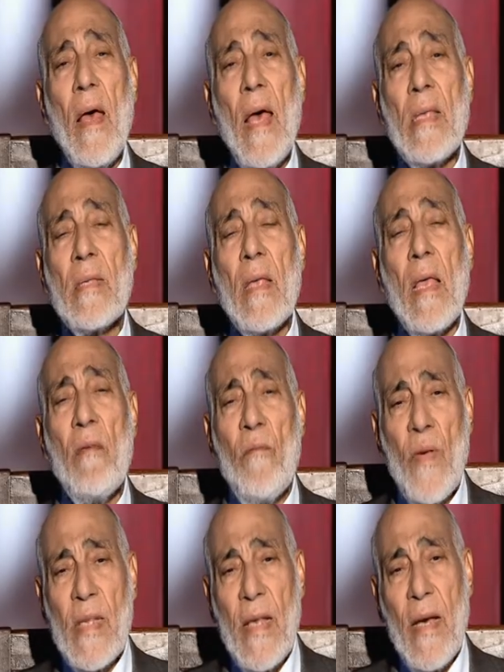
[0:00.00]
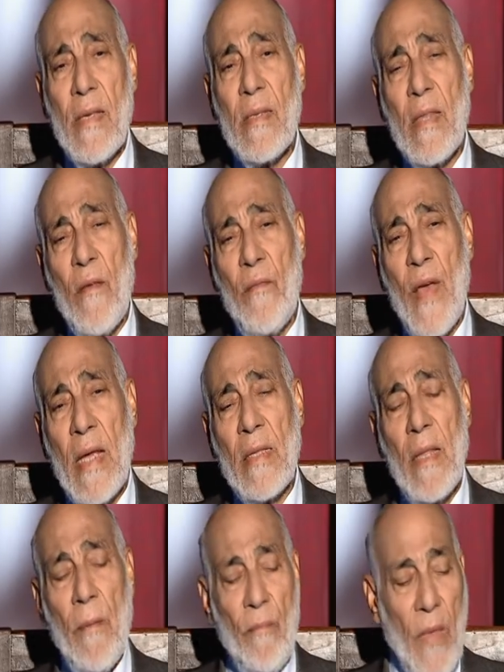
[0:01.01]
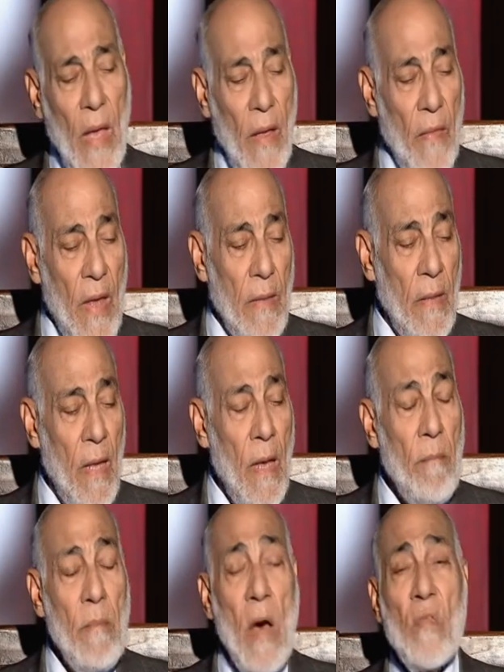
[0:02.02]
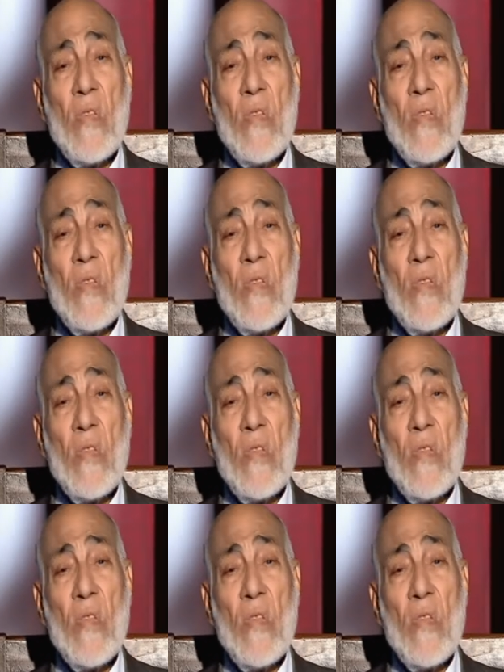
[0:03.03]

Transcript: has emphasized the fact that Mount